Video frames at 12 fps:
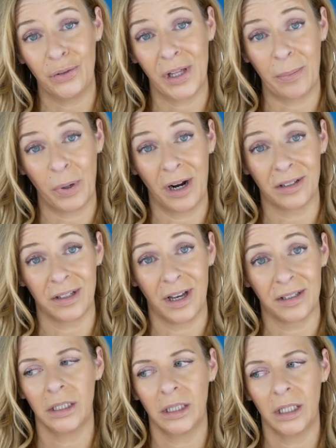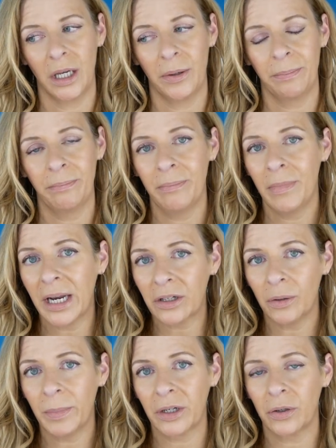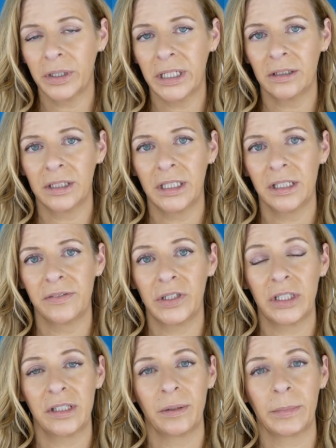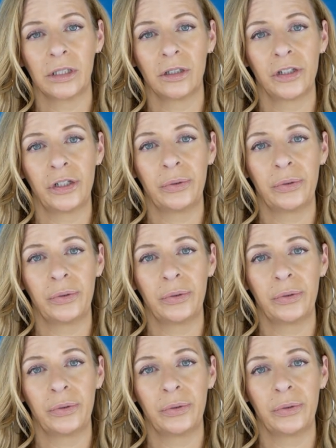that process. Medical microneedling is very similar to